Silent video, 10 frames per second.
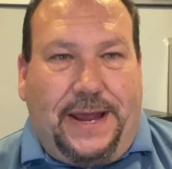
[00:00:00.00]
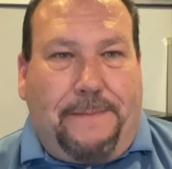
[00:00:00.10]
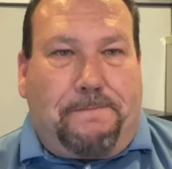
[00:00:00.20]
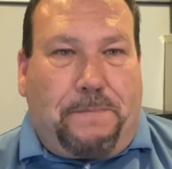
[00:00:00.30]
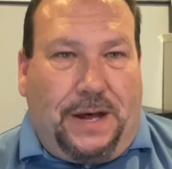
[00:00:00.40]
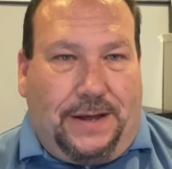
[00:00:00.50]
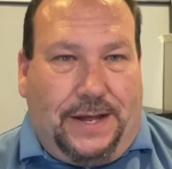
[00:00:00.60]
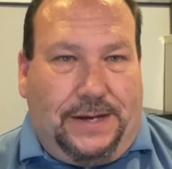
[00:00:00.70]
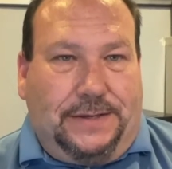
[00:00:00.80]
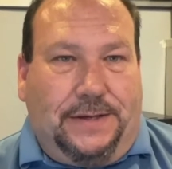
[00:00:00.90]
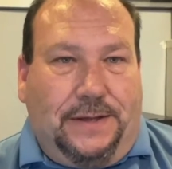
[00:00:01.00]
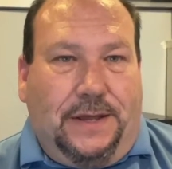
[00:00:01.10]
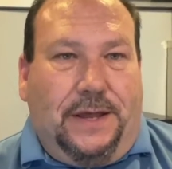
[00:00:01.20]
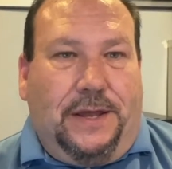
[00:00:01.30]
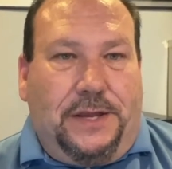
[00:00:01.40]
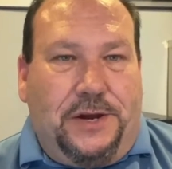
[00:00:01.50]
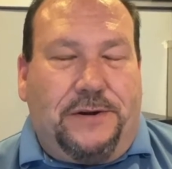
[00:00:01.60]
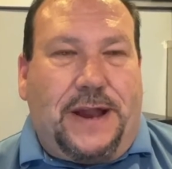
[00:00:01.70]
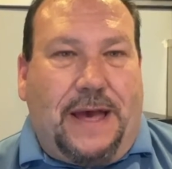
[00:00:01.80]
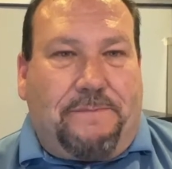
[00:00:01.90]
a bond. You're
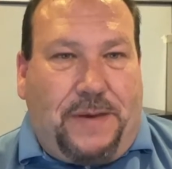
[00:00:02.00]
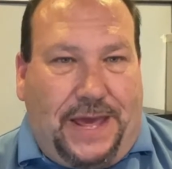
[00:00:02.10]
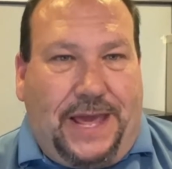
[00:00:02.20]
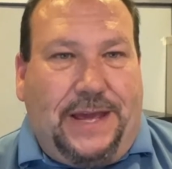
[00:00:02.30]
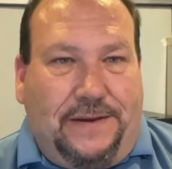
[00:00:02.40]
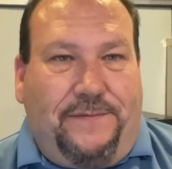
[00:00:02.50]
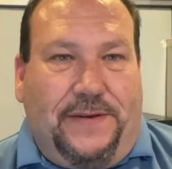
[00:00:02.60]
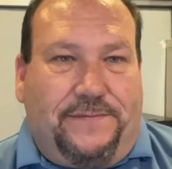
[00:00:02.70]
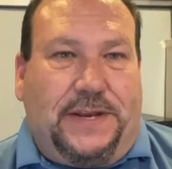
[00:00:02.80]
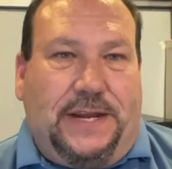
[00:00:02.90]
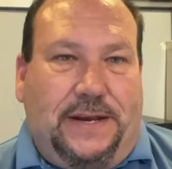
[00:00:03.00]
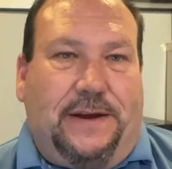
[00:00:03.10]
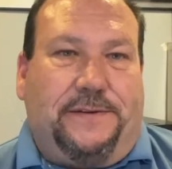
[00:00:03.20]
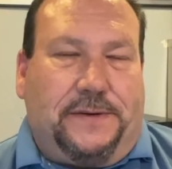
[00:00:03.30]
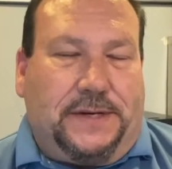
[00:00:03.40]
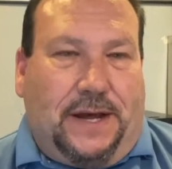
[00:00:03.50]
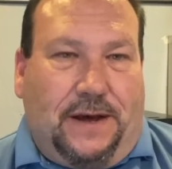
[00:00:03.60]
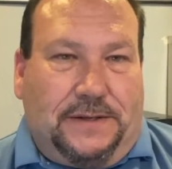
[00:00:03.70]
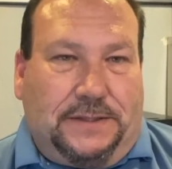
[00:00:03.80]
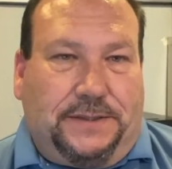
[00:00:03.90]
not paying
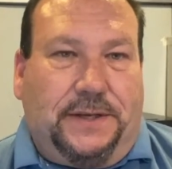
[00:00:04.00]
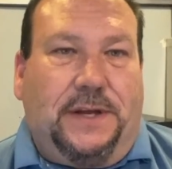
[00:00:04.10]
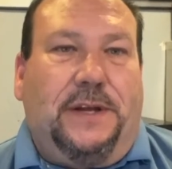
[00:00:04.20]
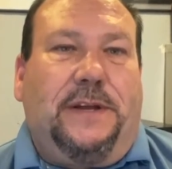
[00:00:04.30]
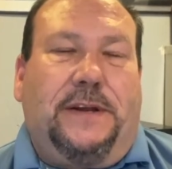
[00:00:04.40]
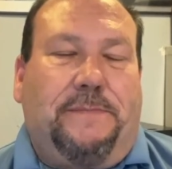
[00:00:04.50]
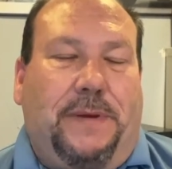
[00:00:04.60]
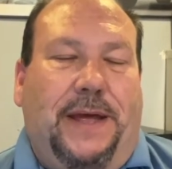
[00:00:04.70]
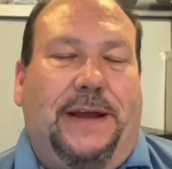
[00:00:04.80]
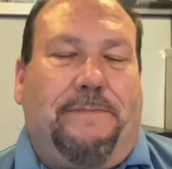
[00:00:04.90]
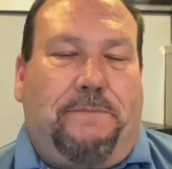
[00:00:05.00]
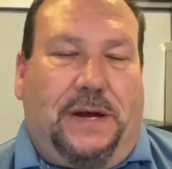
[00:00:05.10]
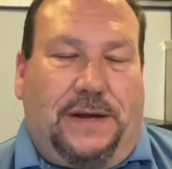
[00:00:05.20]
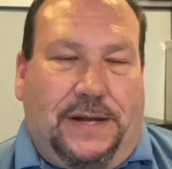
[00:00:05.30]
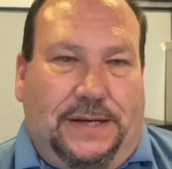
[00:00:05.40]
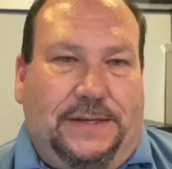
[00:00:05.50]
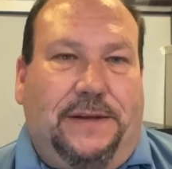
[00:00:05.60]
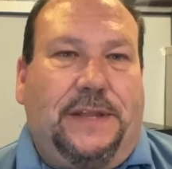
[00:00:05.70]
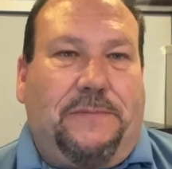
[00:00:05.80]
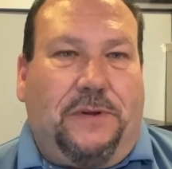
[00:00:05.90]
$1,500. You're buying a bond
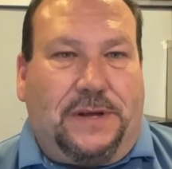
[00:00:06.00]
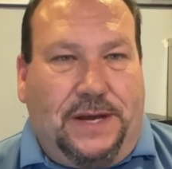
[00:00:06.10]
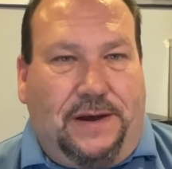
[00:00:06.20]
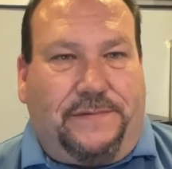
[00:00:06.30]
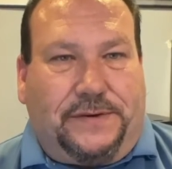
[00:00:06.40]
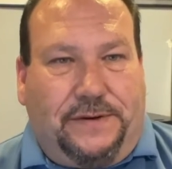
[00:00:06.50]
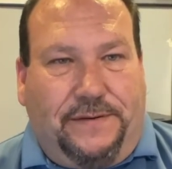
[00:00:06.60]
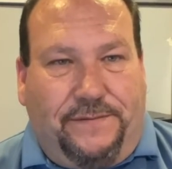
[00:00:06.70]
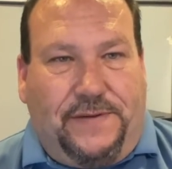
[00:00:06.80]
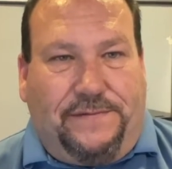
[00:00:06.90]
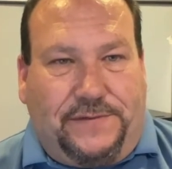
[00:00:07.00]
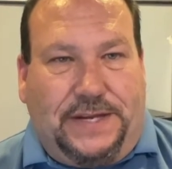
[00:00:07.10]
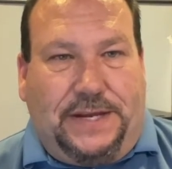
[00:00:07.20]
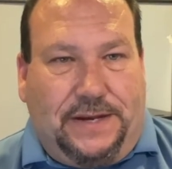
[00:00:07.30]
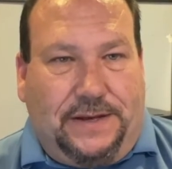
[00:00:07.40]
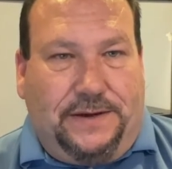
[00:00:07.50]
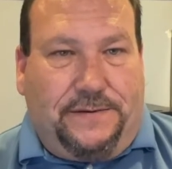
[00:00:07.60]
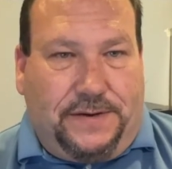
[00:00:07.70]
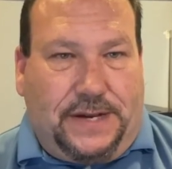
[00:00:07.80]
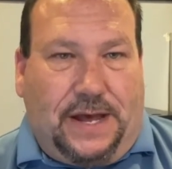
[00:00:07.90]
that will cover
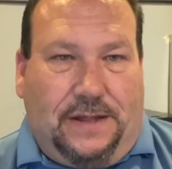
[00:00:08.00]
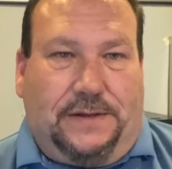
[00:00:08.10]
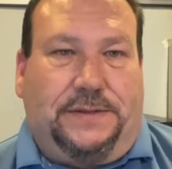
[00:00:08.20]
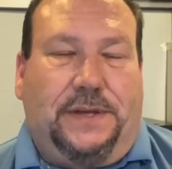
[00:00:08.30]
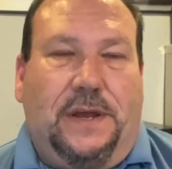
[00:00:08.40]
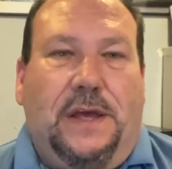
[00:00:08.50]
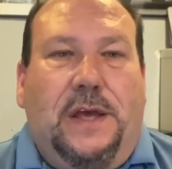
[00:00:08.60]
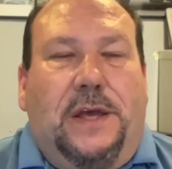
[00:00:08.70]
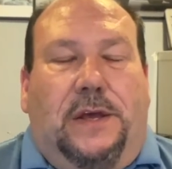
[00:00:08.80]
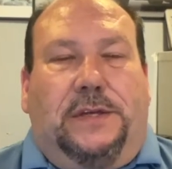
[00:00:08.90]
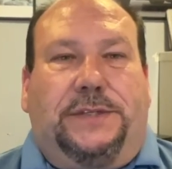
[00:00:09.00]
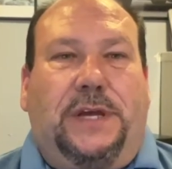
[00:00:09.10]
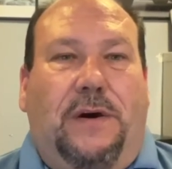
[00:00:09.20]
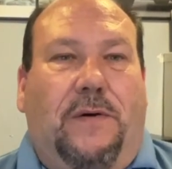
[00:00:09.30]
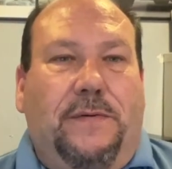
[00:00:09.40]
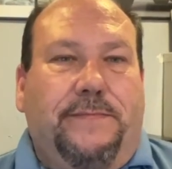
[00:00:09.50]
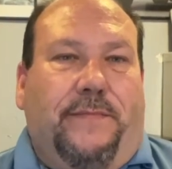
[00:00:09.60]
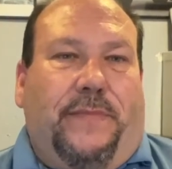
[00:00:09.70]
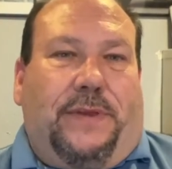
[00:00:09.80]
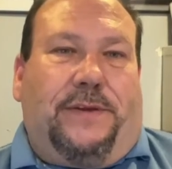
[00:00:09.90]
$1,500. So
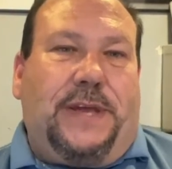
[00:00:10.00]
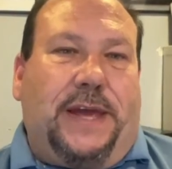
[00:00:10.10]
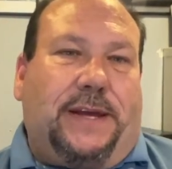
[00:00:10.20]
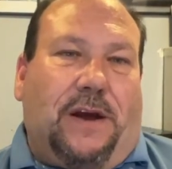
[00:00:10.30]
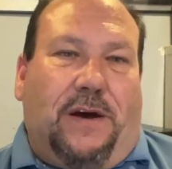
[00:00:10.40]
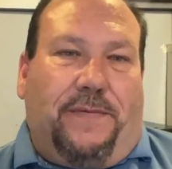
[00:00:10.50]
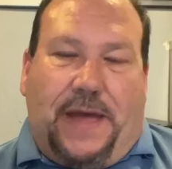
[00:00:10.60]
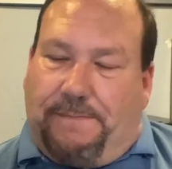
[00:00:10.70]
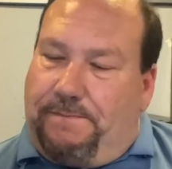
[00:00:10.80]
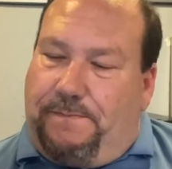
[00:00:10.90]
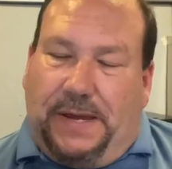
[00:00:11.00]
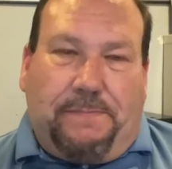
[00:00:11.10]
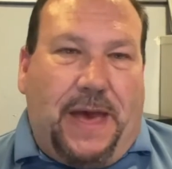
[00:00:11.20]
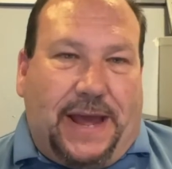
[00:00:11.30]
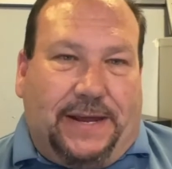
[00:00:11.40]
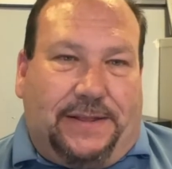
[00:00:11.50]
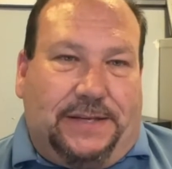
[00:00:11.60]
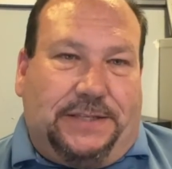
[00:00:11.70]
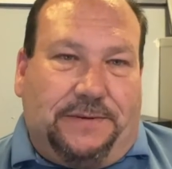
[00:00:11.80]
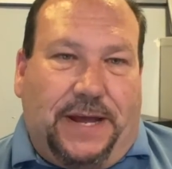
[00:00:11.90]
you take that big packet
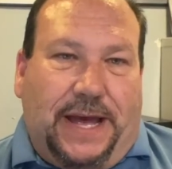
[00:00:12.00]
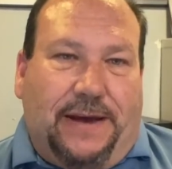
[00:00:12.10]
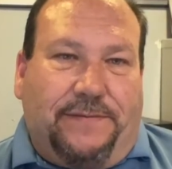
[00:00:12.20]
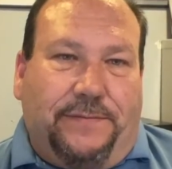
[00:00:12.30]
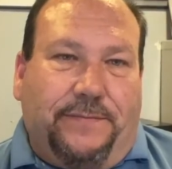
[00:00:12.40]
that you have